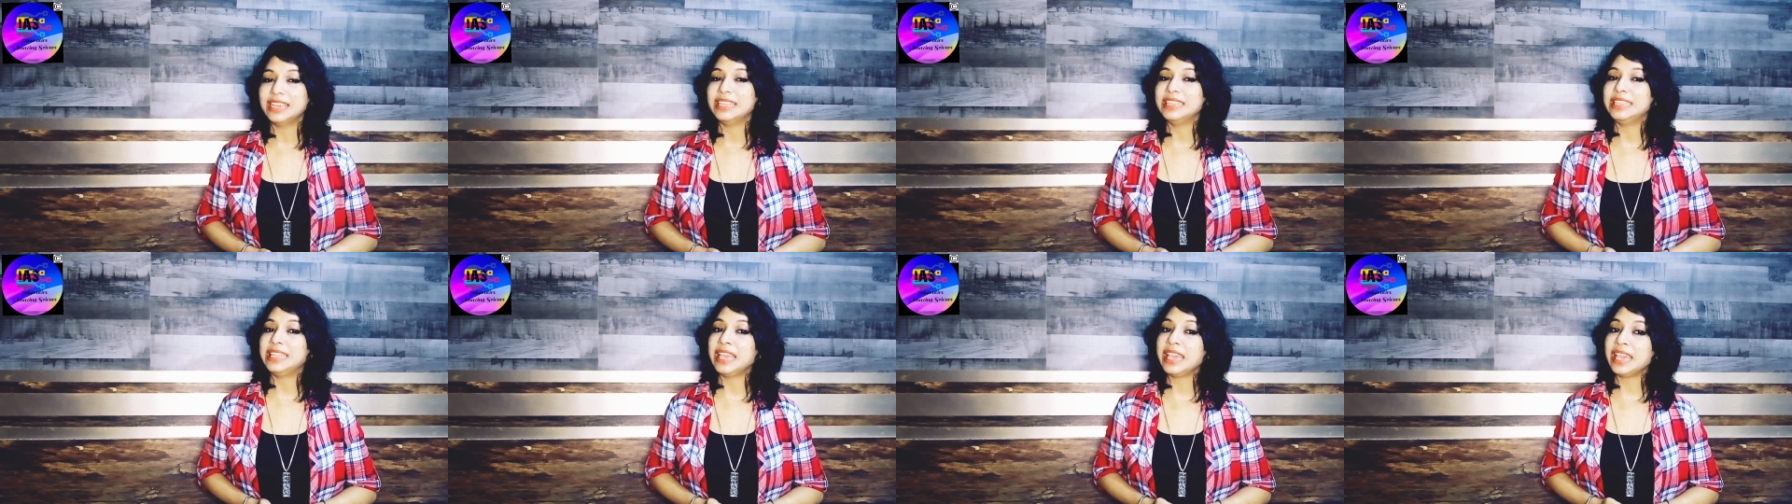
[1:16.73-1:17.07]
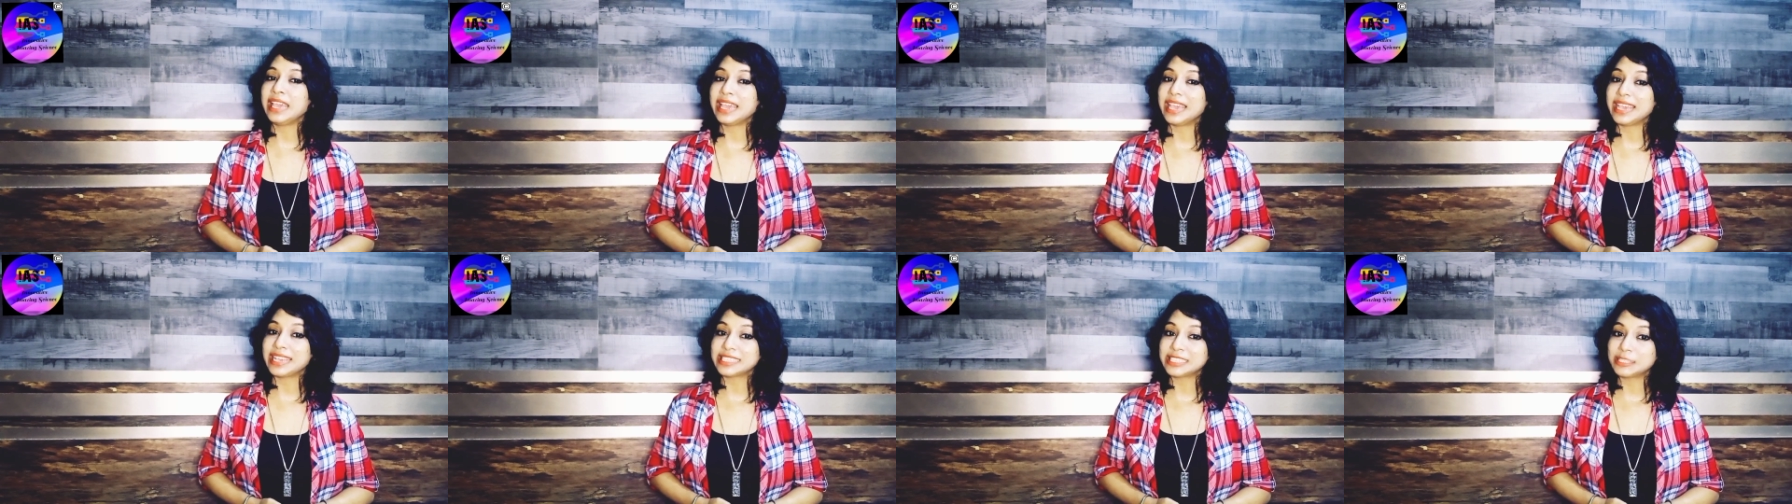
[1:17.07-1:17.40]

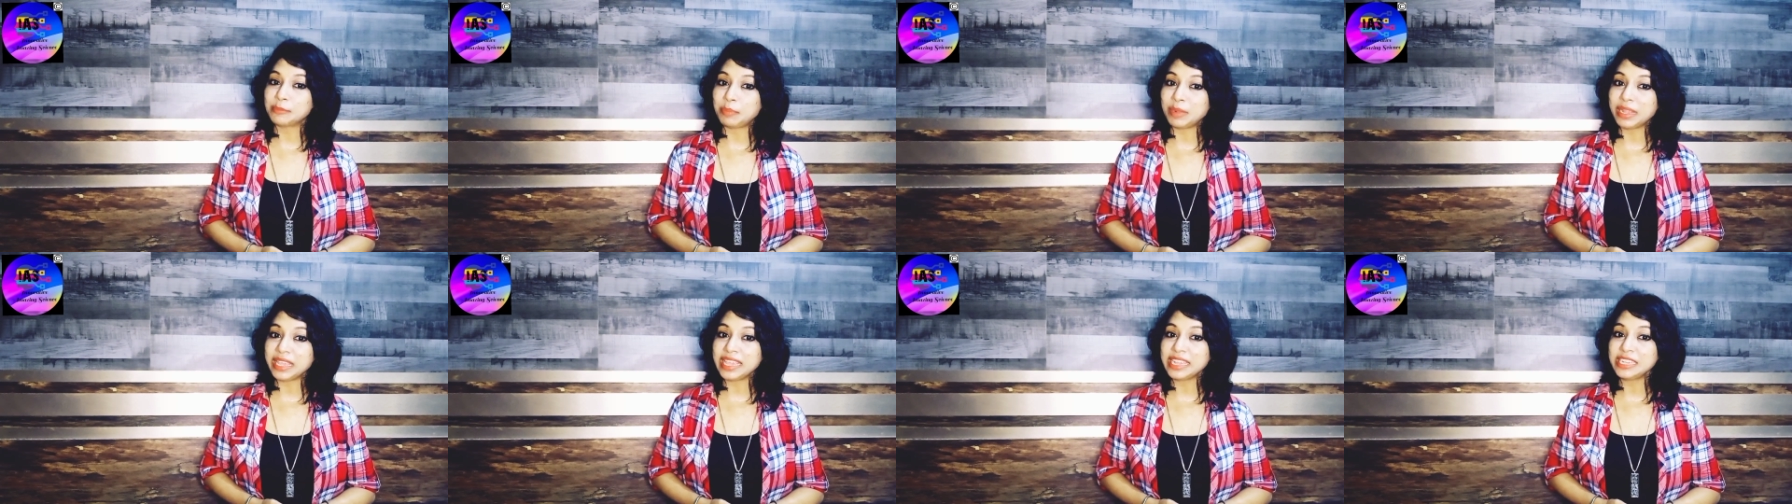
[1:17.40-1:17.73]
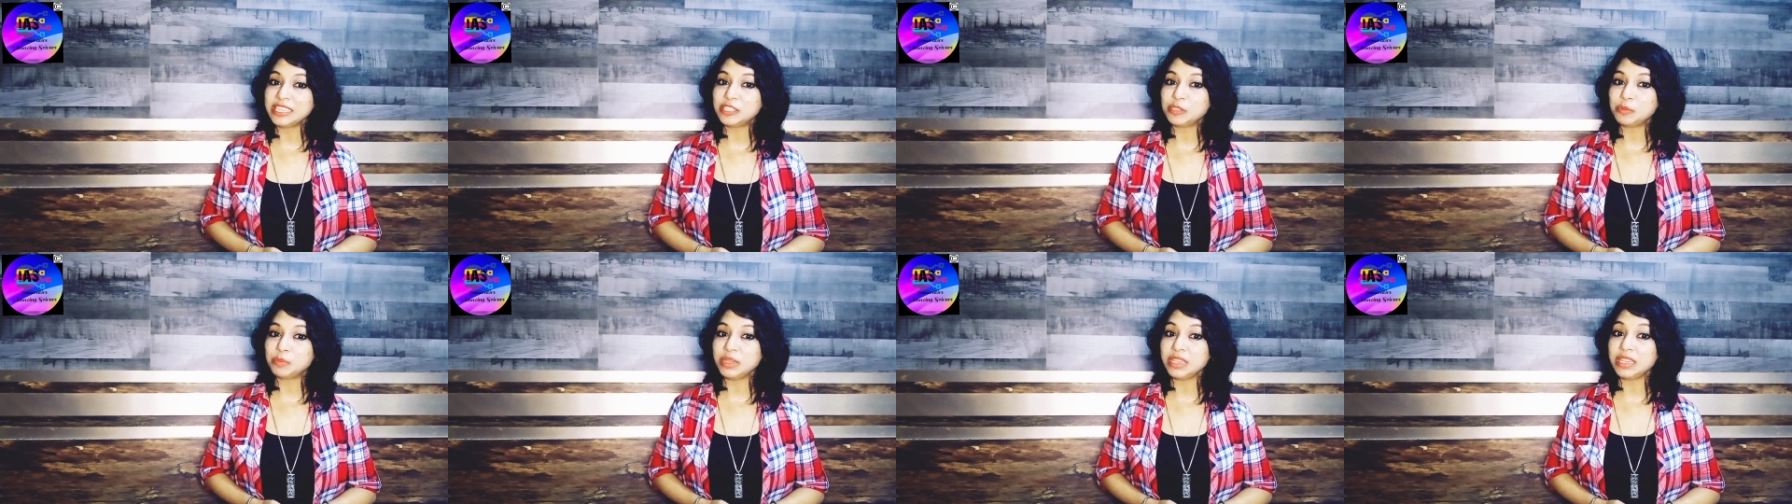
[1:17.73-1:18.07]
They
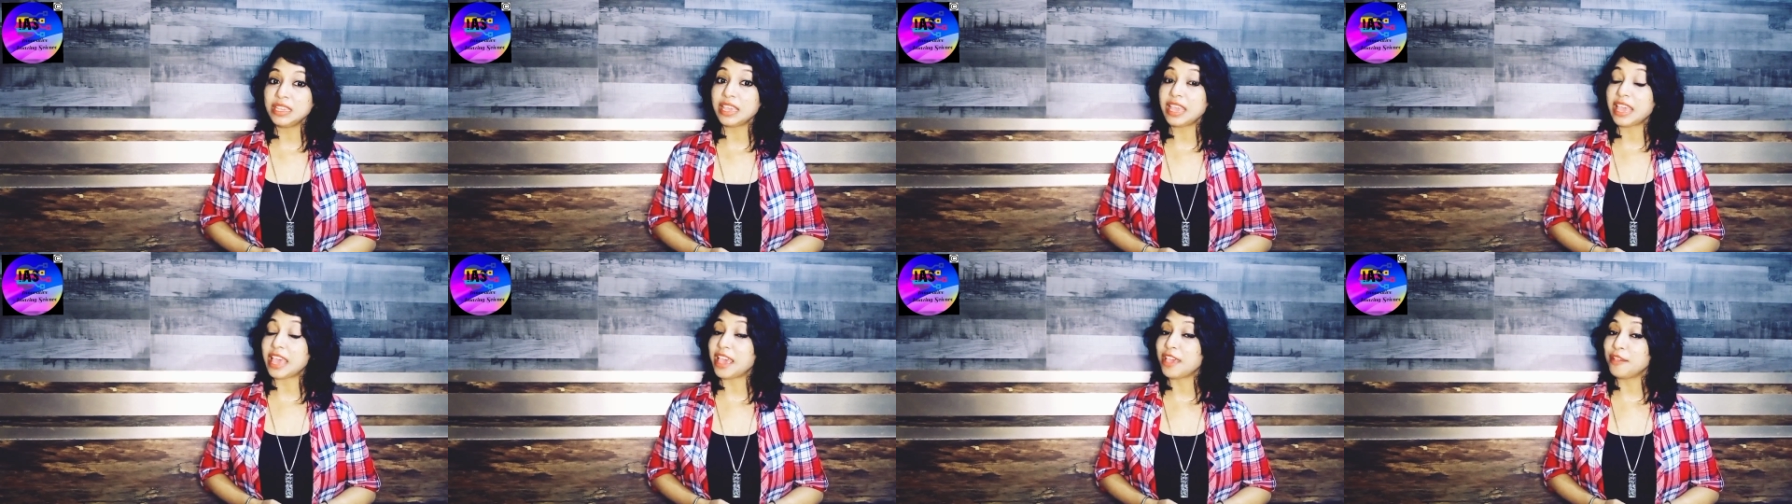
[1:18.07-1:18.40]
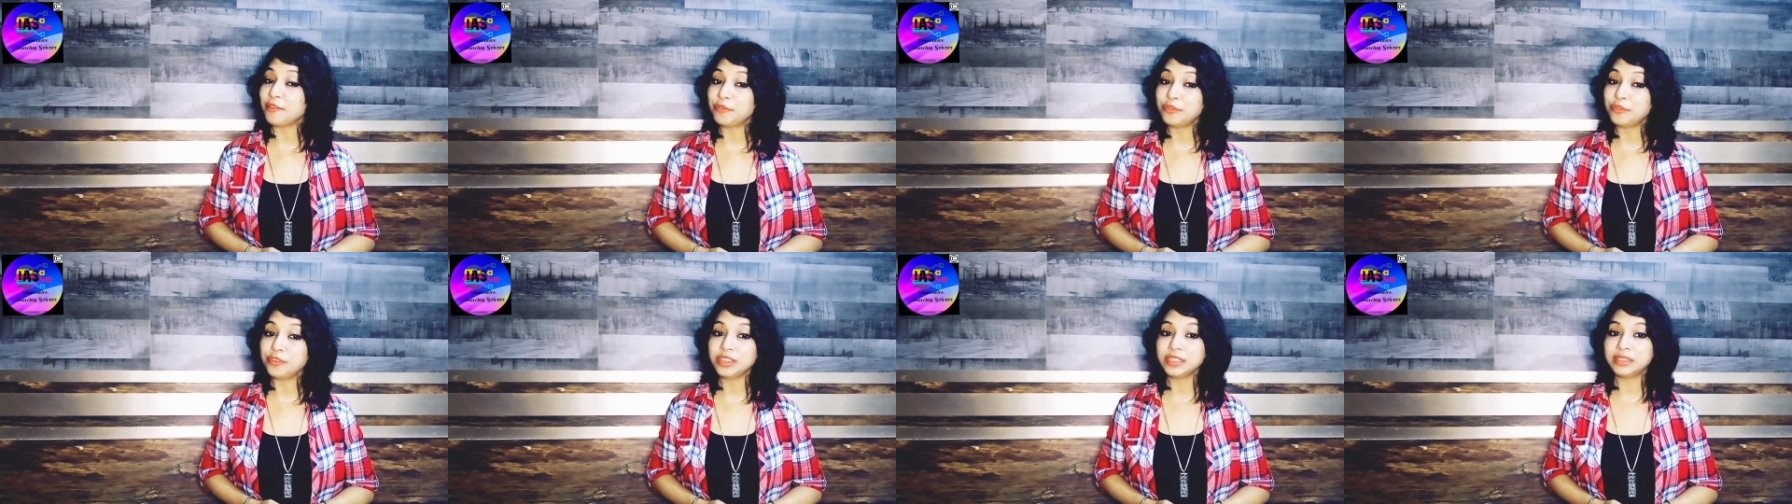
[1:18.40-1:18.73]
explained to me
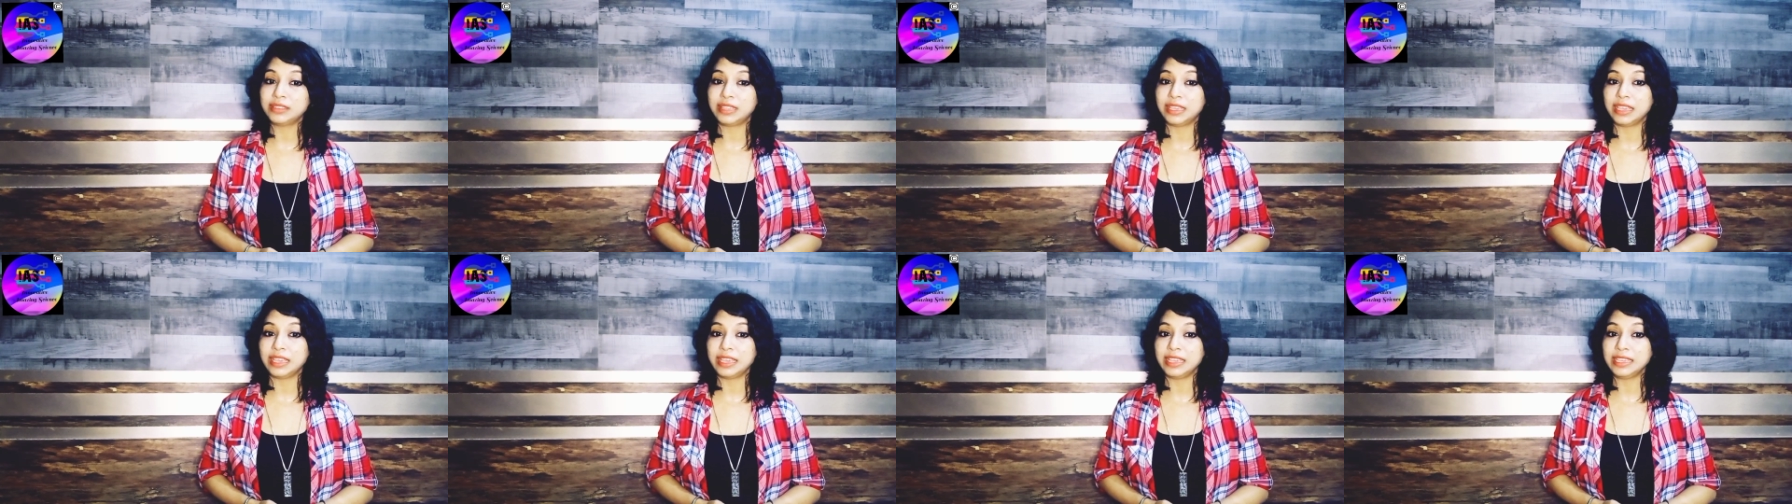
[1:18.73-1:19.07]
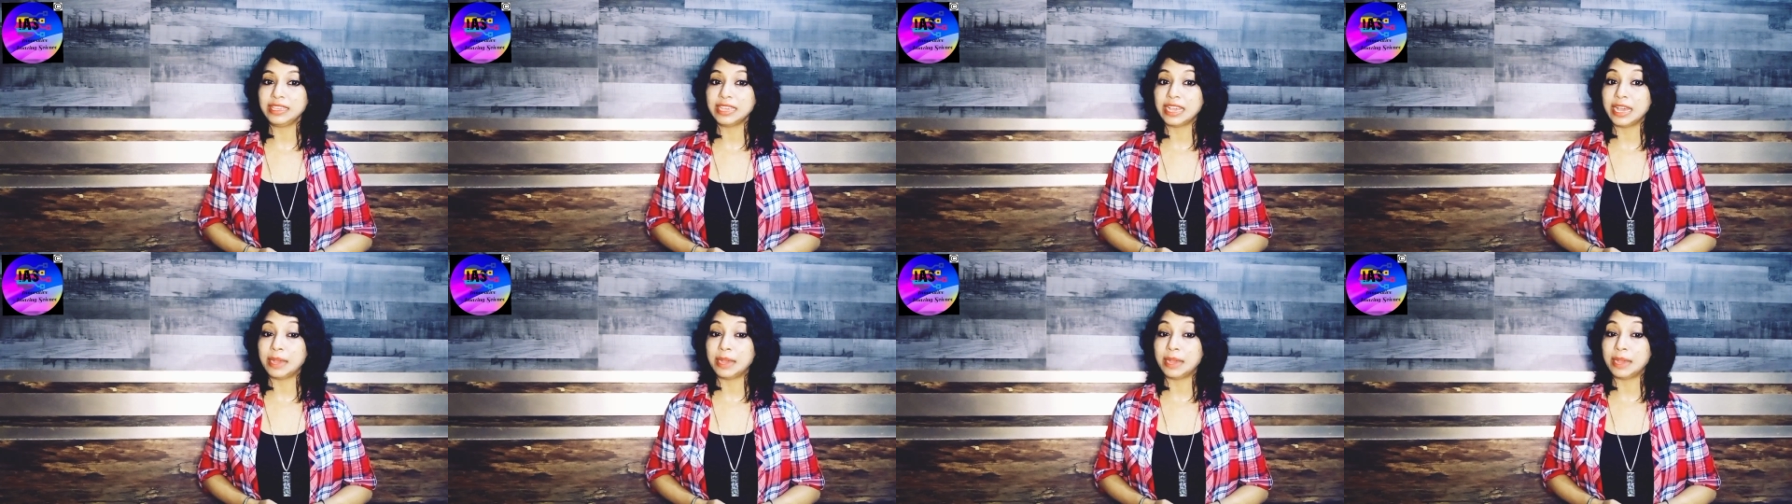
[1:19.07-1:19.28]
everything